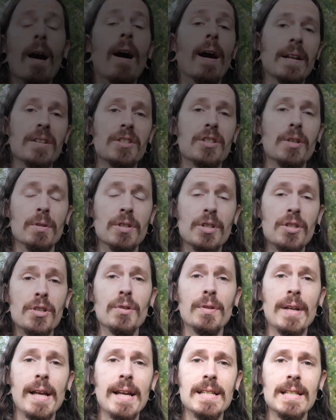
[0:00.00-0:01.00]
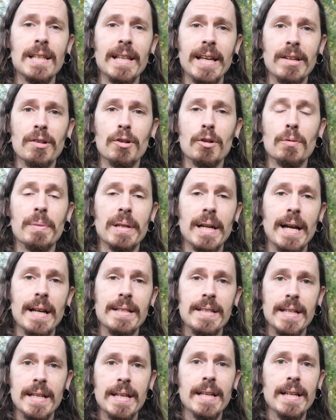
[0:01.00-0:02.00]
Alright, so it's 2 days later, but I
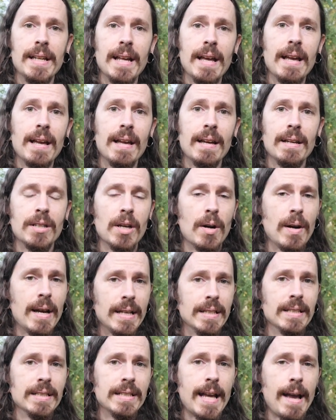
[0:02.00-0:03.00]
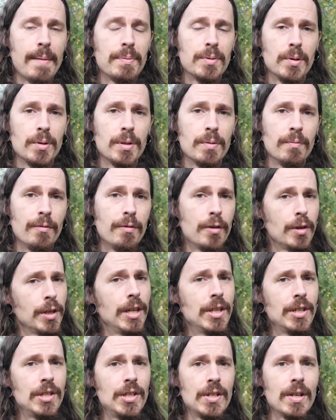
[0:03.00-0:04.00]
did go ahead and capture some
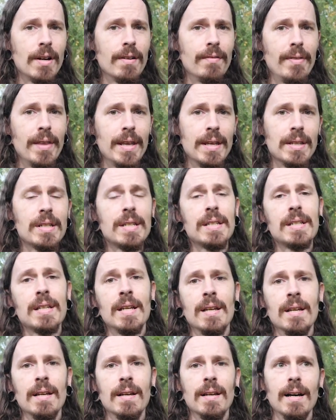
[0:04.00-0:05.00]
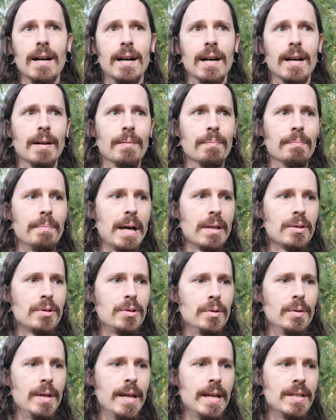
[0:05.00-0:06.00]
footage of this about
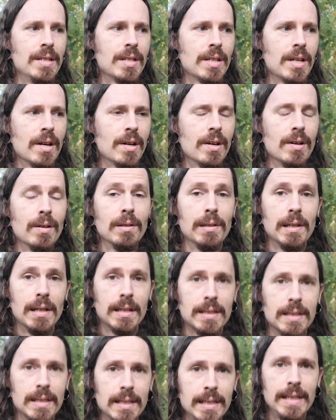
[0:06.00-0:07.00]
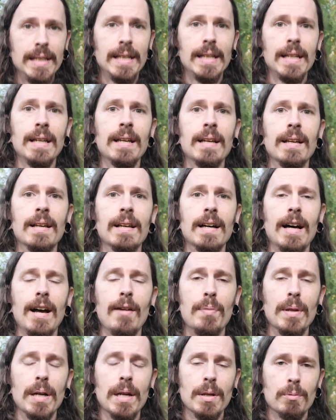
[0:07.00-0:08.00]
2 days ago. Luckily,
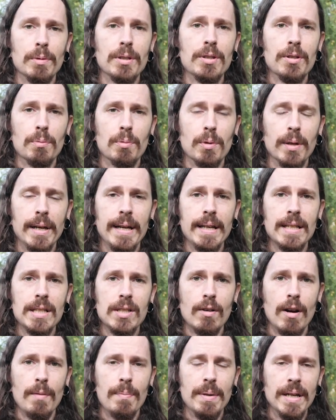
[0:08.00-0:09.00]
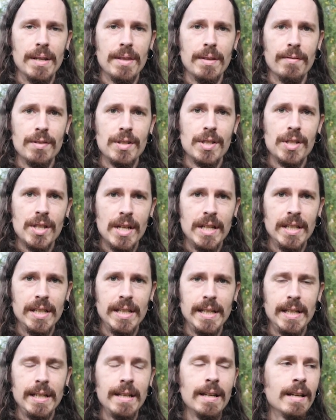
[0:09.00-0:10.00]
I've been on winter break, so I've been in the
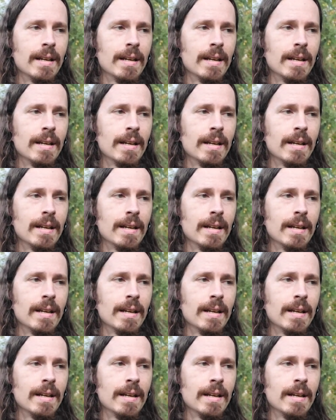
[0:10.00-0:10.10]
vicinity.